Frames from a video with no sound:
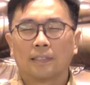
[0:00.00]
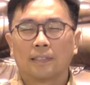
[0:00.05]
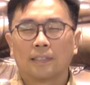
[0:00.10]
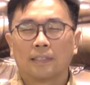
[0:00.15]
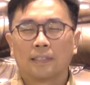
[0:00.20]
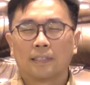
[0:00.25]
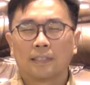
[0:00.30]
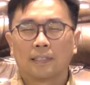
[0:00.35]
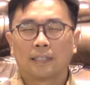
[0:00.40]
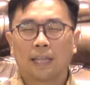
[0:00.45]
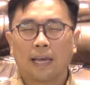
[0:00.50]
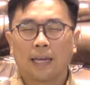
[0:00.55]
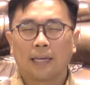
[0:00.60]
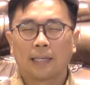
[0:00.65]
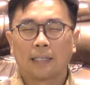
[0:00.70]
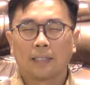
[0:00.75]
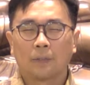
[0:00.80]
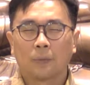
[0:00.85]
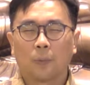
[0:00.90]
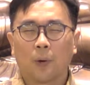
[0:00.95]

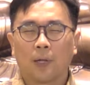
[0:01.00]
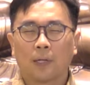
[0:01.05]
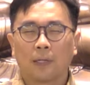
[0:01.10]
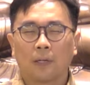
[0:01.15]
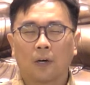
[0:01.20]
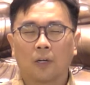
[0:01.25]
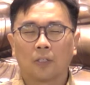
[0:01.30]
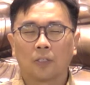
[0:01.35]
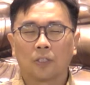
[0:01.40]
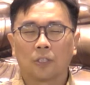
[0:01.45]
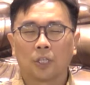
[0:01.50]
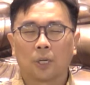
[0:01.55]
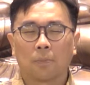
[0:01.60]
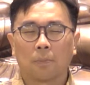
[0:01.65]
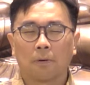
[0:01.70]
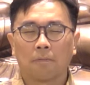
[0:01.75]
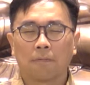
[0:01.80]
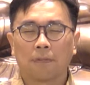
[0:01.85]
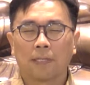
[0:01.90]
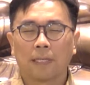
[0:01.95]
stacking one on
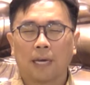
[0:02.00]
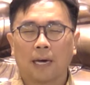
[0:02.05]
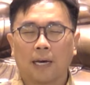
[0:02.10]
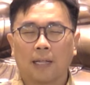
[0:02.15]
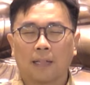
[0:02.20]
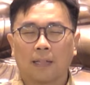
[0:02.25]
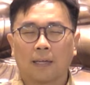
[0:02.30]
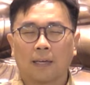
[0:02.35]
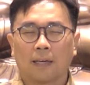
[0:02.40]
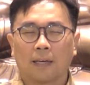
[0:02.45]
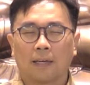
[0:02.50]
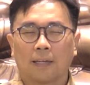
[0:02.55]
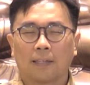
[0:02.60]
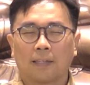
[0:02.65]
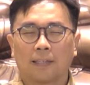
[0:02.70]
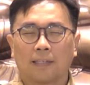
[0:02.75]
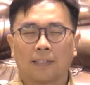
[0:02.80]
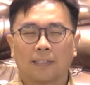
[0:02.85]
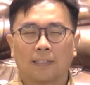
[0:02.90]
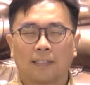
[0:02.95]
top of the other,
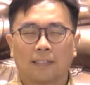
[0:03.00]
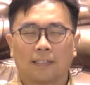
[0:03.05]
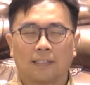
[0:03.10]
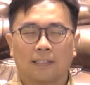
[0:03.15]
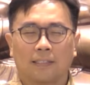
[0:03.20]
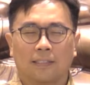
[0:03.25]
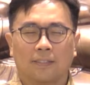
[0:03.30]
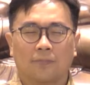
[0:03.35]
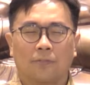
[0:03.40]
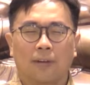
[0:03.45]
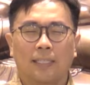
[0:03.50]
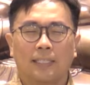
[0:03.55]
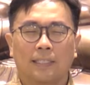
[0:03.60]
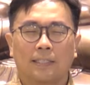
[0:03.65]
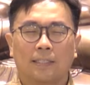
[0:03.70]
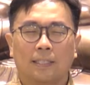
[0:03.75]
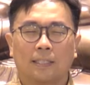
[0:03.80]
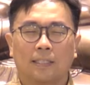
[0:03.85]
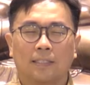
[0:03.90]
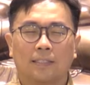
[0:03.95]
resting,